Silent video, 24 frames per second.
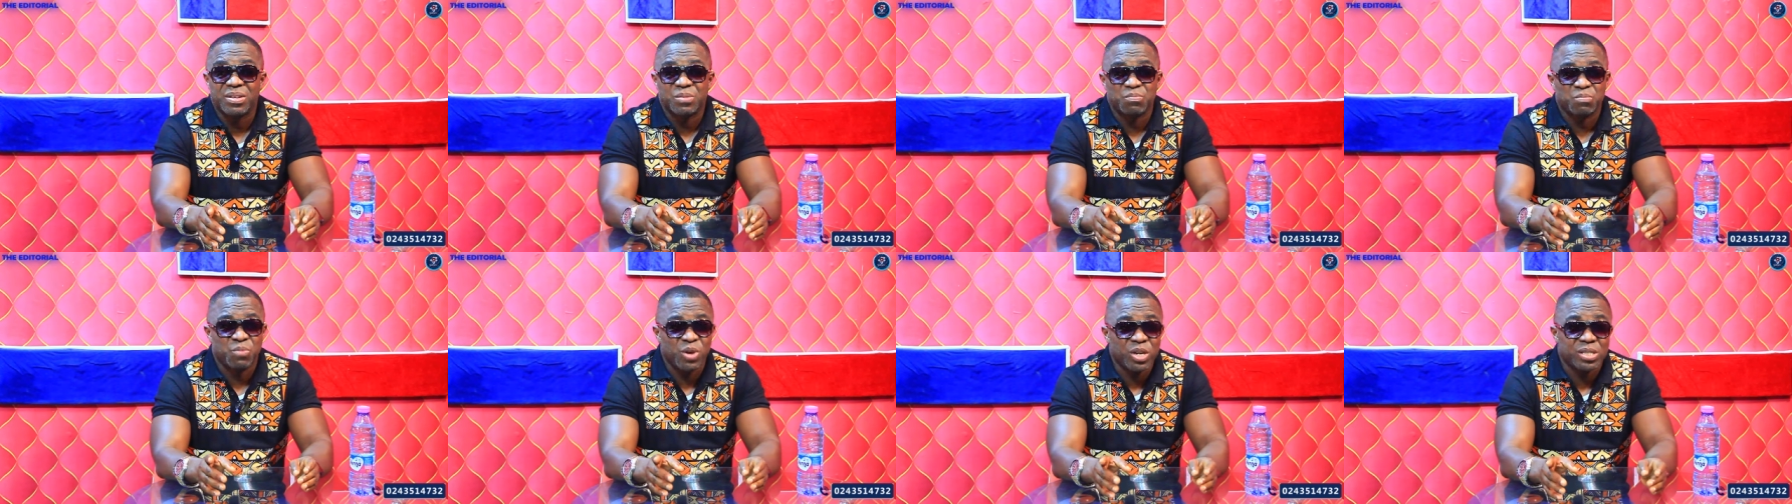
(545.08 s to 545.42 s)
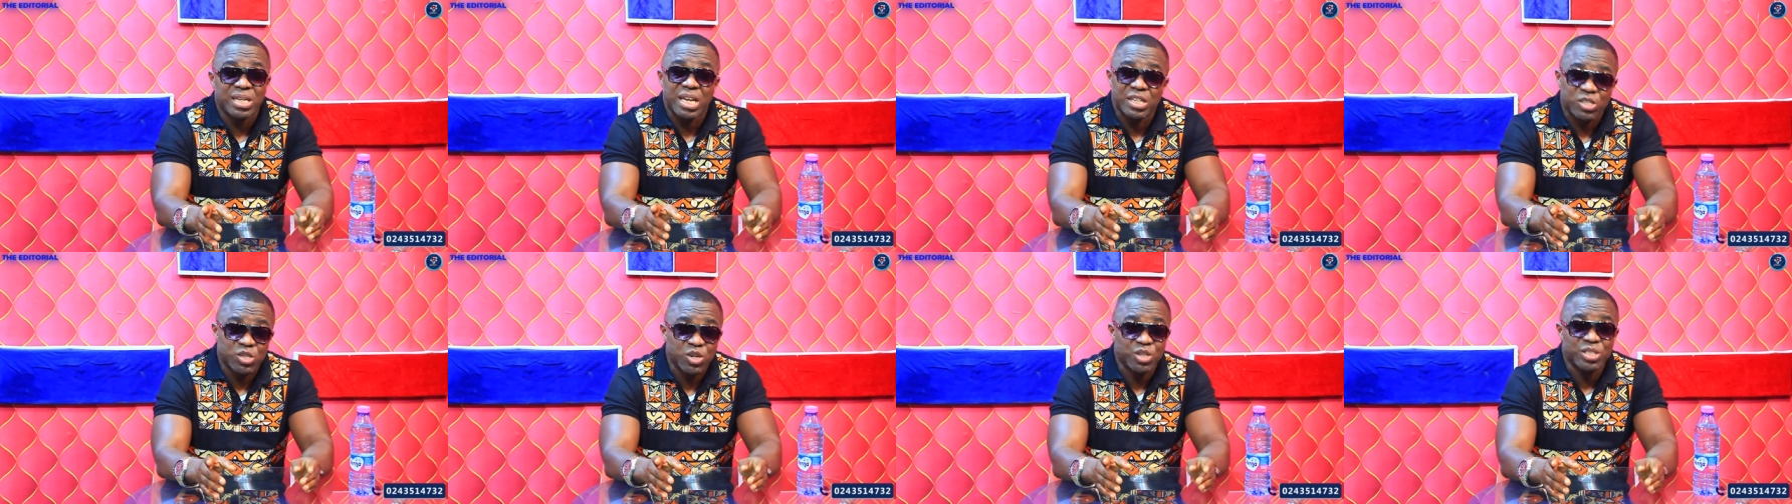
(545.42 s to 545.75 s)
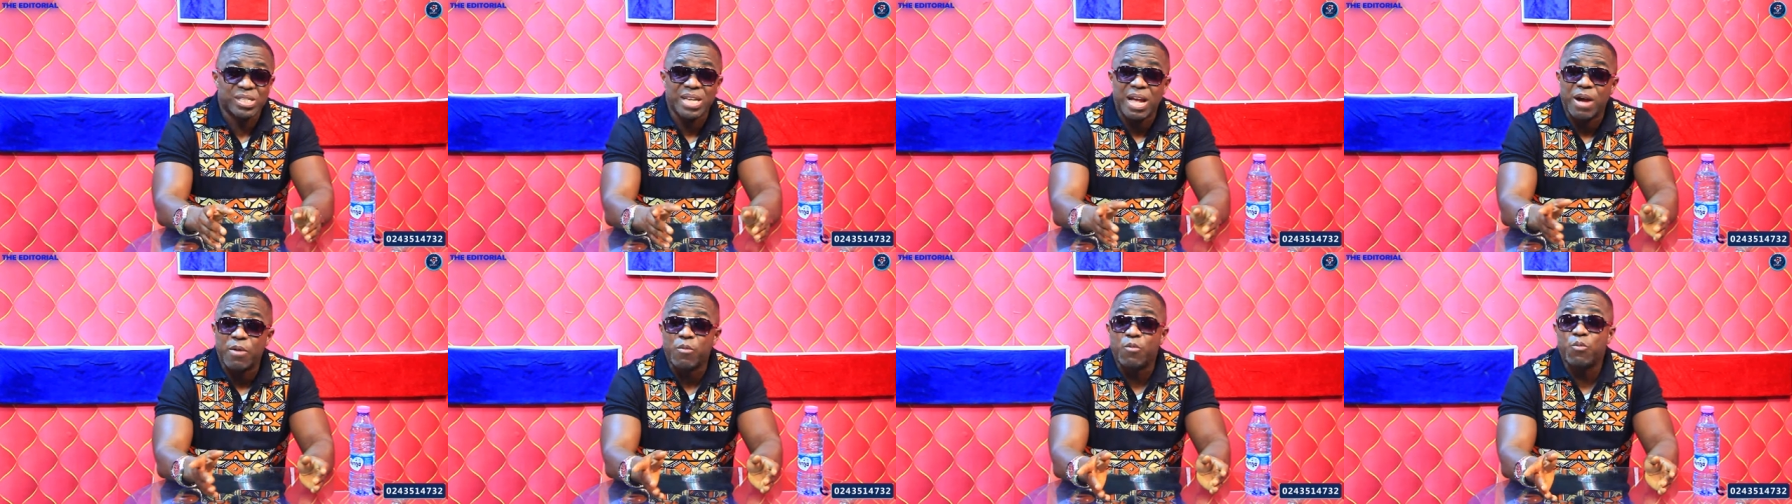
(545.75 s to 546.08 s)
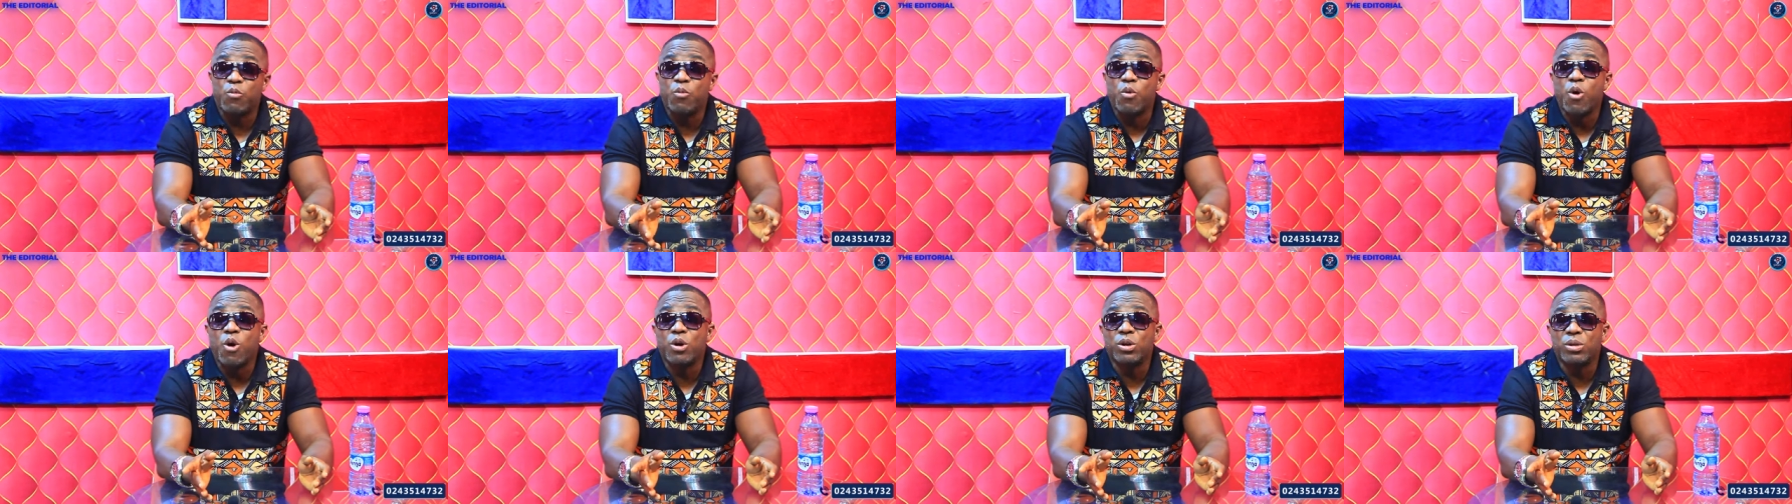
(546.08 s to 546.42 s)
Boxer shorts are
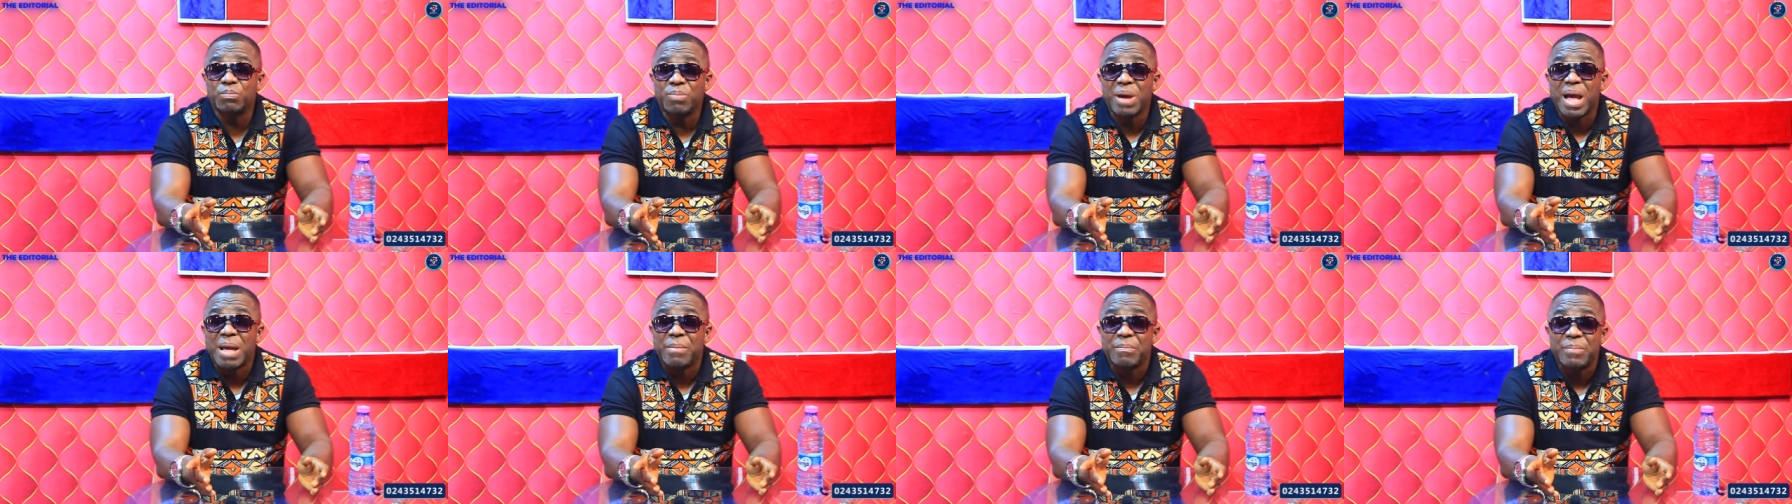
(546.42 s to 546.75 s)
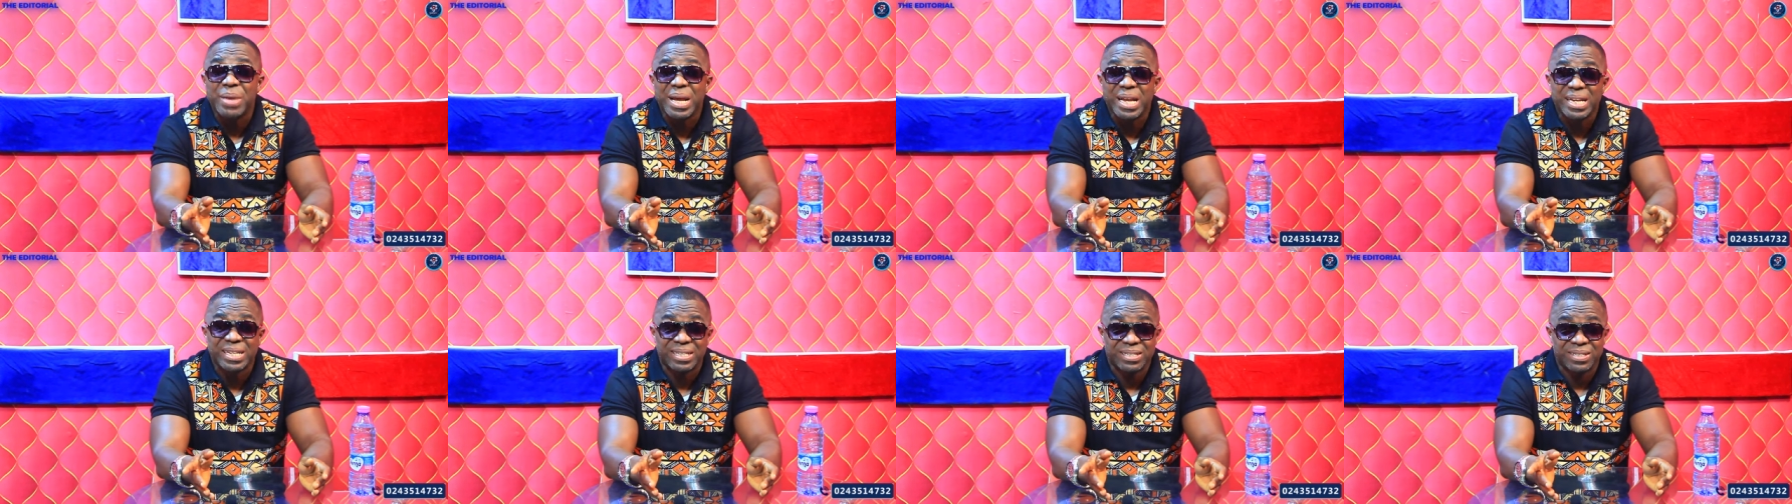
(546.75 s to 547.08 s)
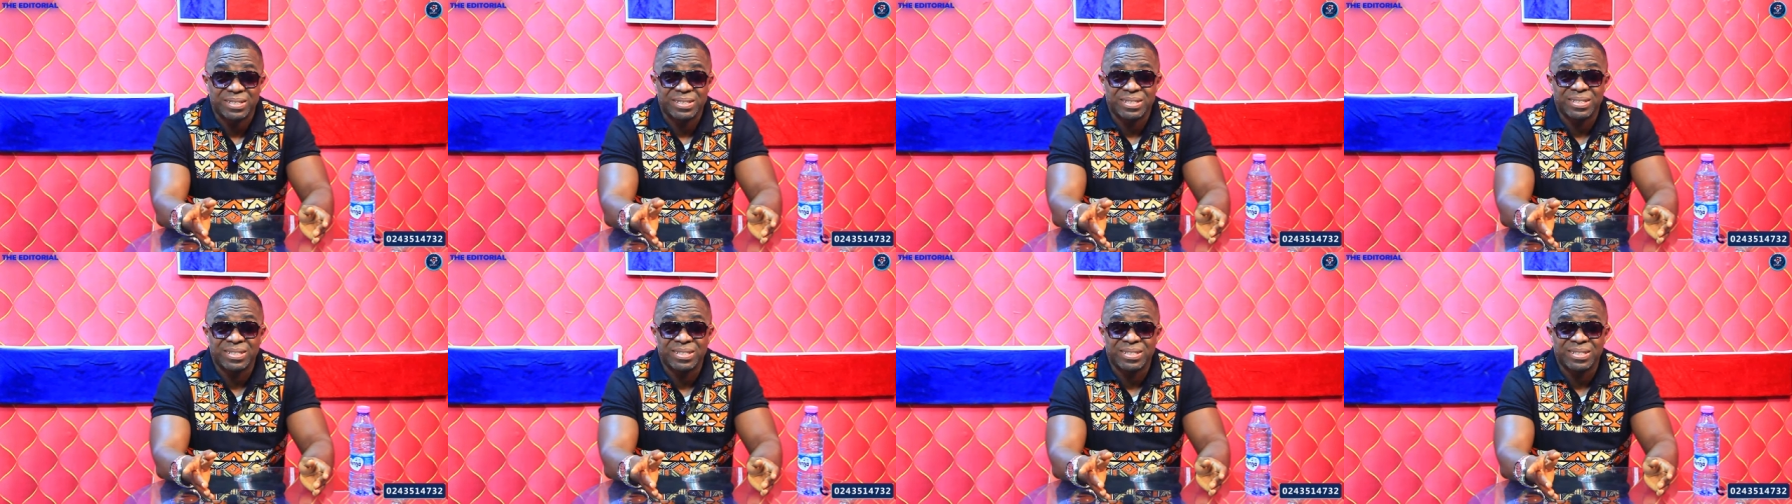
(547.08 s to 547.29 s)
worn by men.